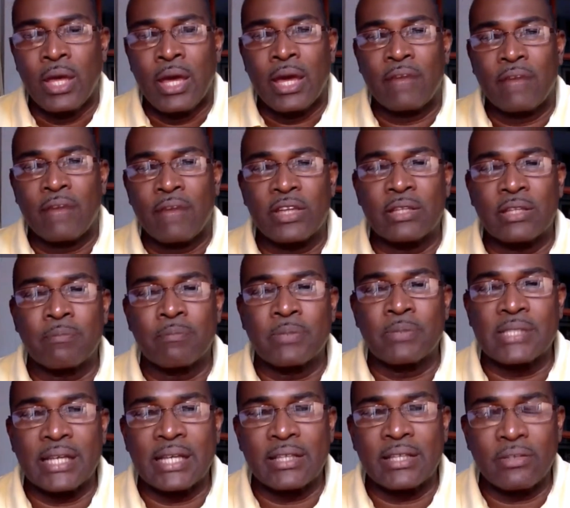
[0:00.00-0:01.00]
If
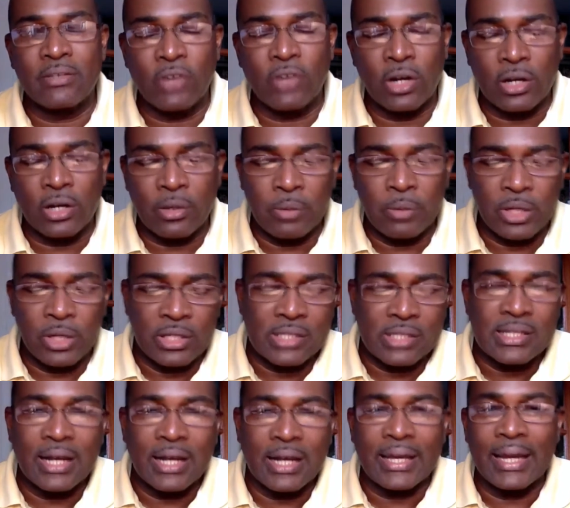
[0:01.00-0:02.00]
80% of your community is
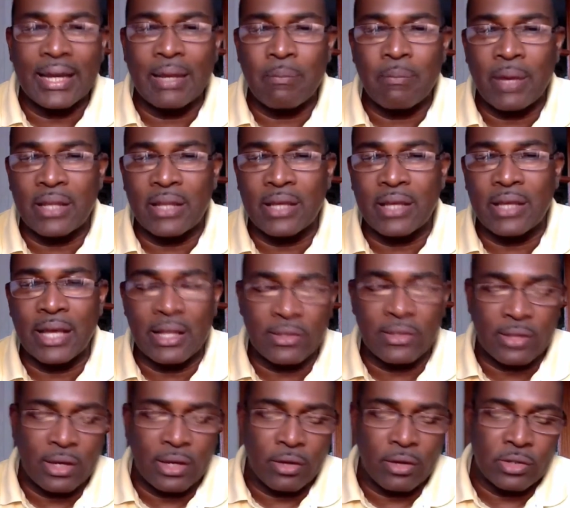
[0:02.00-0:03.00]
not getting better health
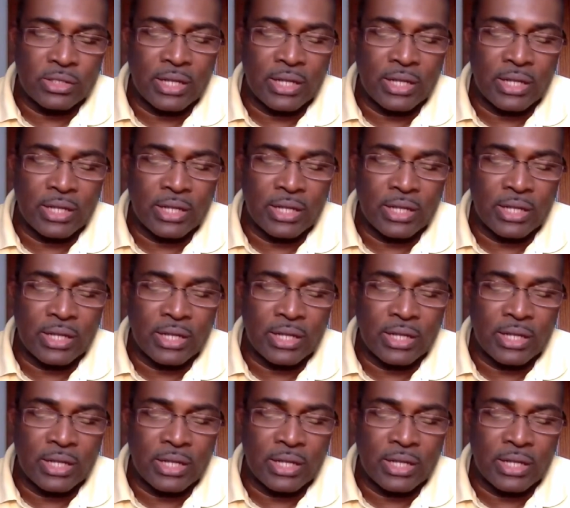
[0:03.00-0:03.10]
care,